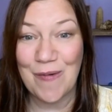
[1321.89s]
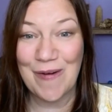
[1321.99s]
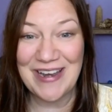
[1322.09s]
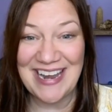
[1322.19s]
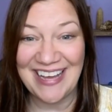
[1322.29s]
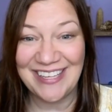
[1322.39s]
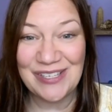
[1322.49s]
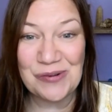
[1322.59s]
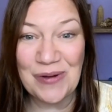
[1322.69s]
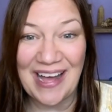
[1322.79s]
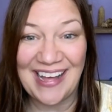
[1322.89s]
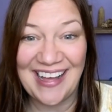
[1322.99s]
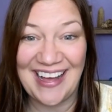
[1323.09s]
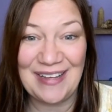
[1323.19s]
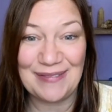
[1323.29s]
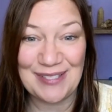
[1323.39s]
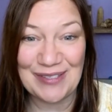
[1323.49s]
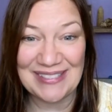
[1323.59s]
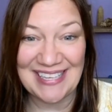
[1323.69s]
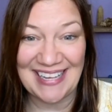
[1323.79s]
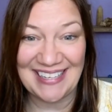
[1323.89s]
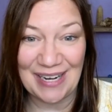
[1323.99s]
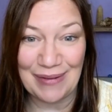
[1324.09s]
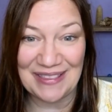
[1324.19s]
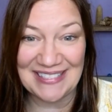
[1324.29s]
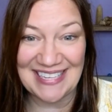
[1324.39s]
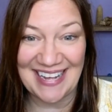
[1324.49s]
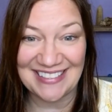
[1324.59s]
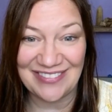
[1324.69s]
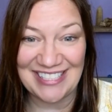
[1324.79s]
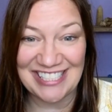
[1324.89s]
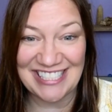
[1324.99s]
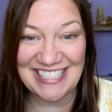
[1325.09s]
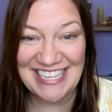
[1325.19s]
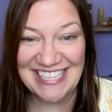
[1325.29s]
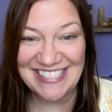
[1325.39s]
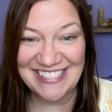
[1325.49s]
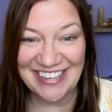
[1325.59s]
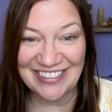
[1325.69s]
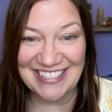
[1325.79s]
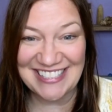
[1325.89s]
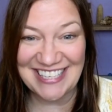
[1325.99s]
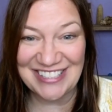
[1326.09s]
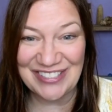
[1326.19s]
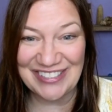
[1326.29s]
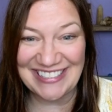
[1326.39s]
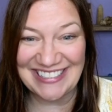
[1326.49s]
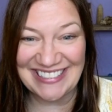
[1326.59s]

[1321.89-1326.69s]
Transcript: Now you know why I am so excited about this activation. So let's get to it.